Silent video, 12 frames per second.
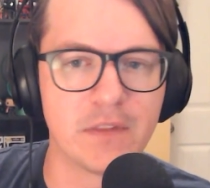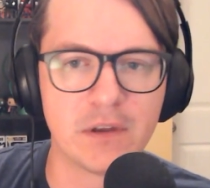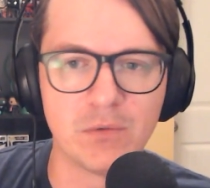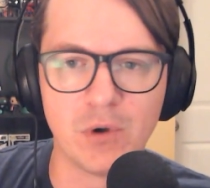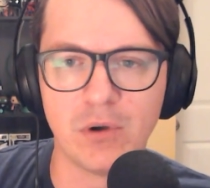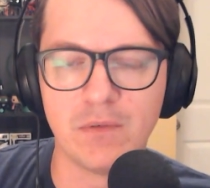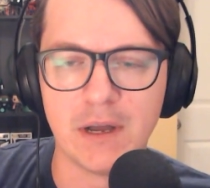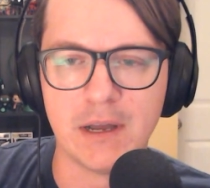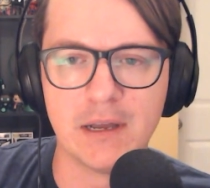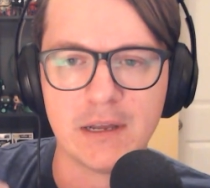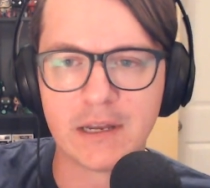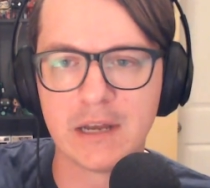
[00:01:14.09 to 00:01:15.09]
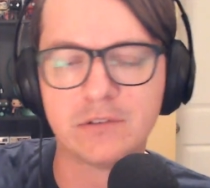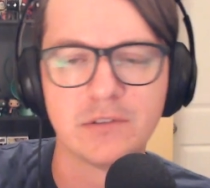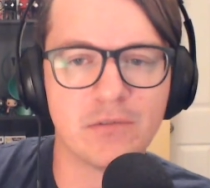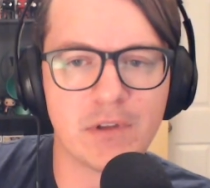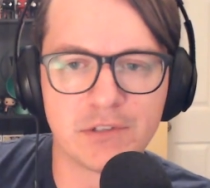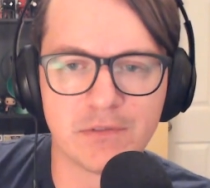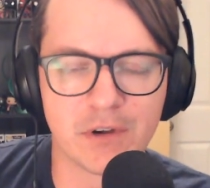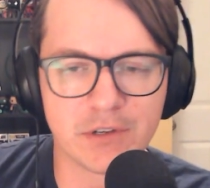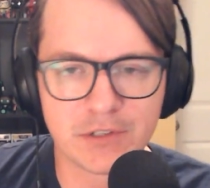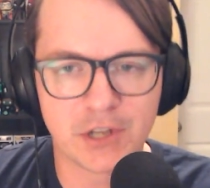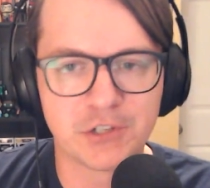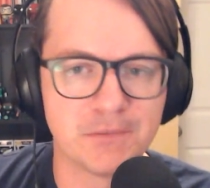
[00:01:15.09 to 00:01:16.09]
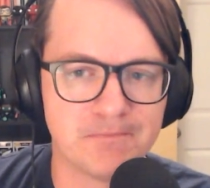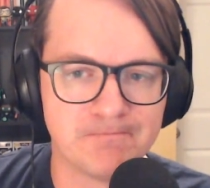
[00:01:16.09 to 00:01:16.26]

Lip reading: and then we'll get into the rest of our discussion.